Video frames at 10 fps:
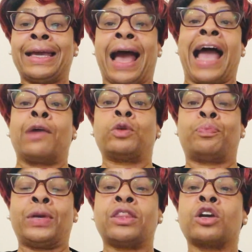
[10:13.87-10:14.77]
I would
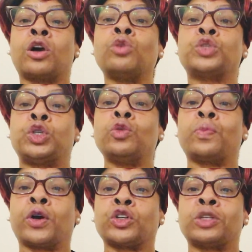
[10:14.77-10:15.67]
be the go-to
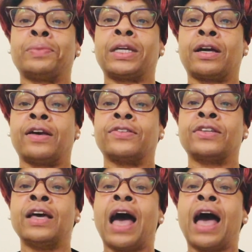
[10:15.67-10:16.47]
person because